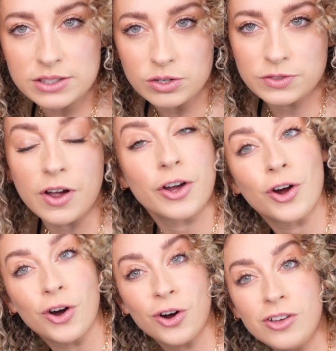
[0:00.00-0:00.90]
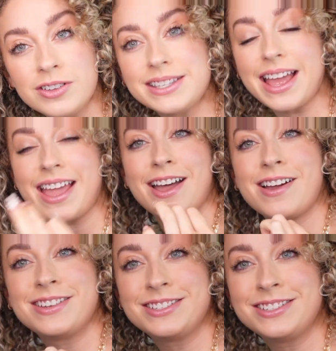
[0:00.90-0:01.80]
those front curls
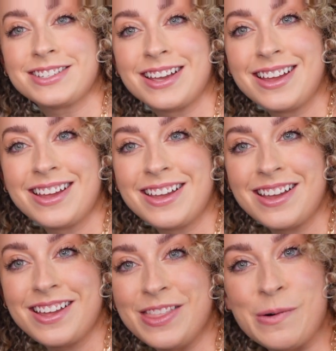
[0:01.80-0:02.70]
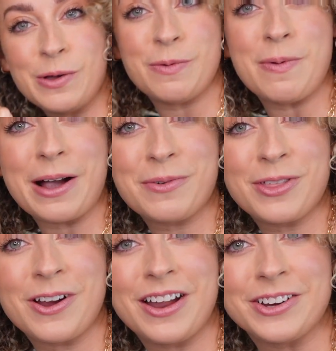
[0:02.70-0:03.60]
and then we'll be back with
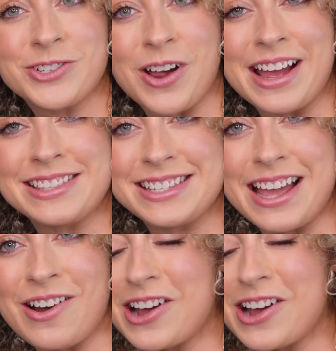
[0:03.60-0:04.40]
her hair dry and see how it